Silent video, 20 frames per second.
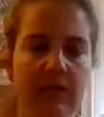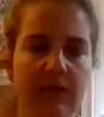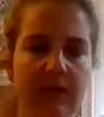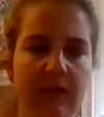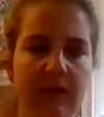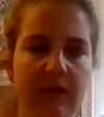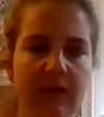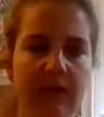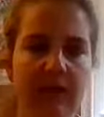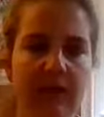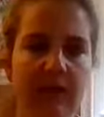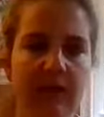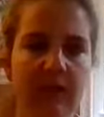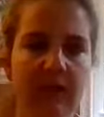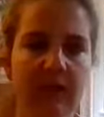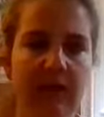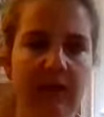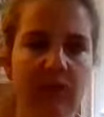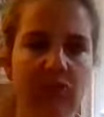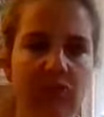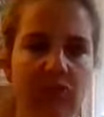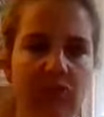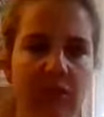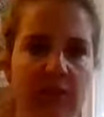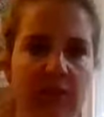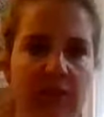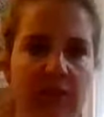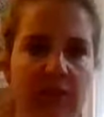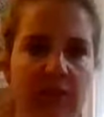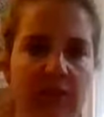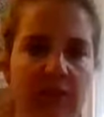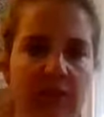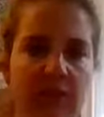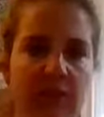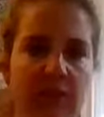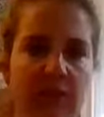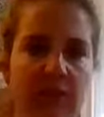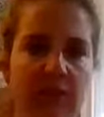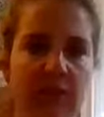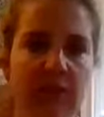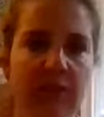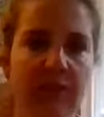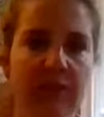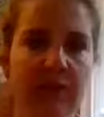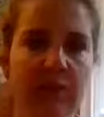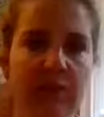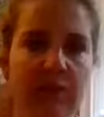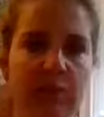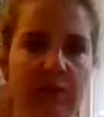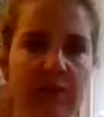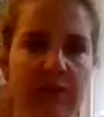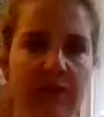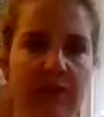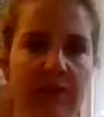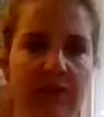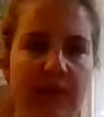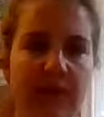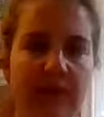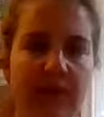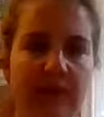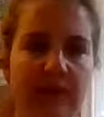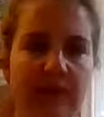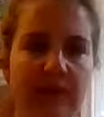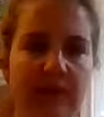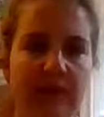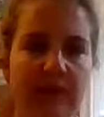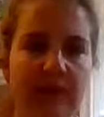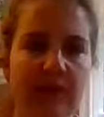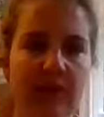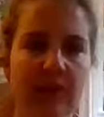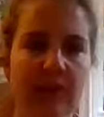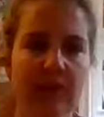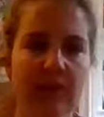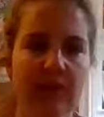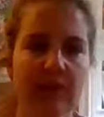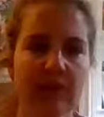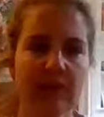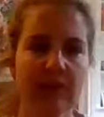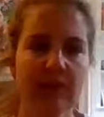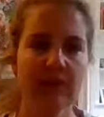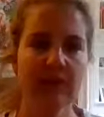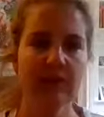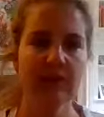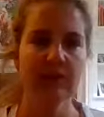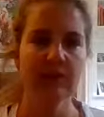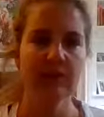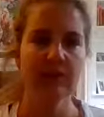Find that connection and then press the hands together.